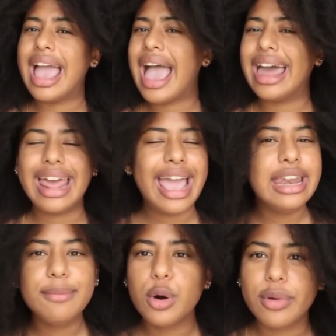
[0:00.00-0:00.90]
At
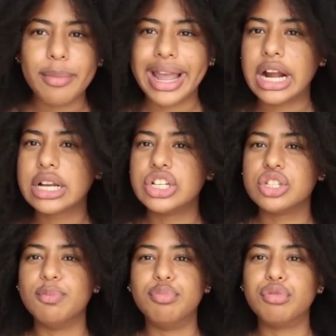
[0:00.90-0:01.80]
any moment my hair can
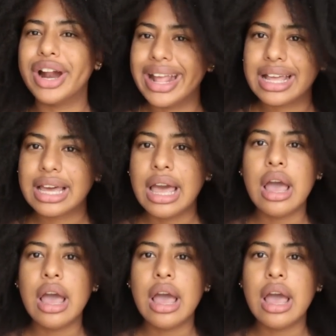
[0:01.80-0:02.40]
just break.